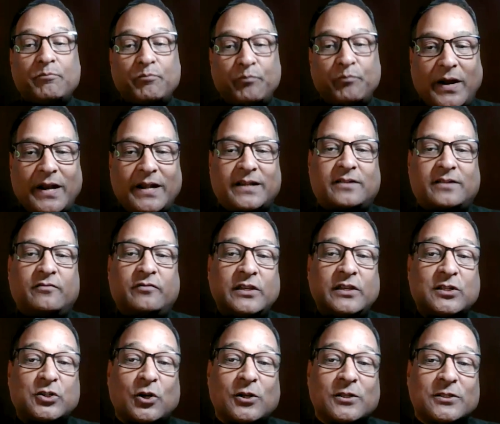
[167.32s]
But
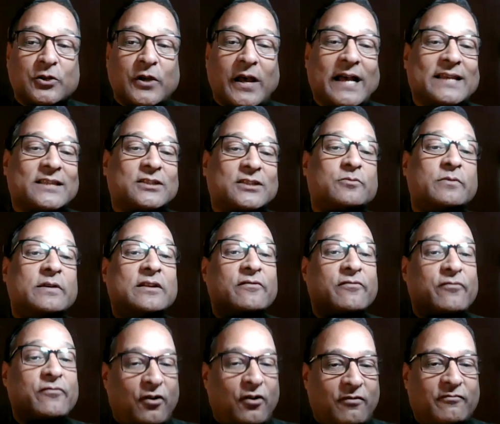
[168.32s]
it also has to be
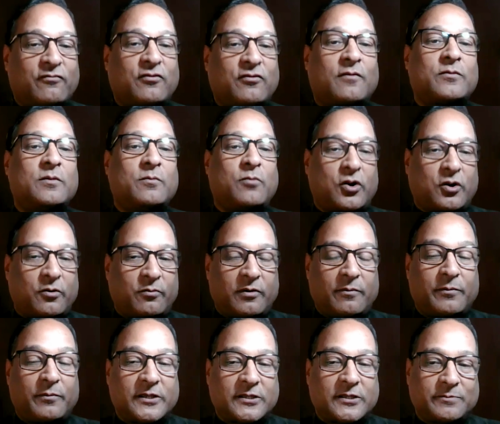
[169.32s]
informed from the bottom
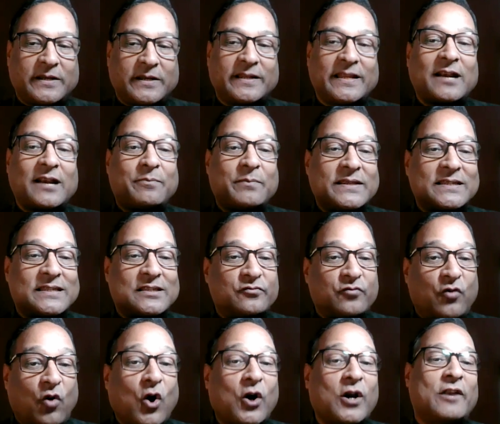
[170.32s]
up perspective. That means
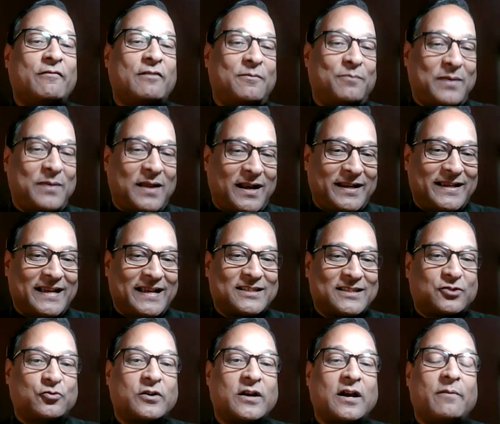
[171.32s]
ward level planning has to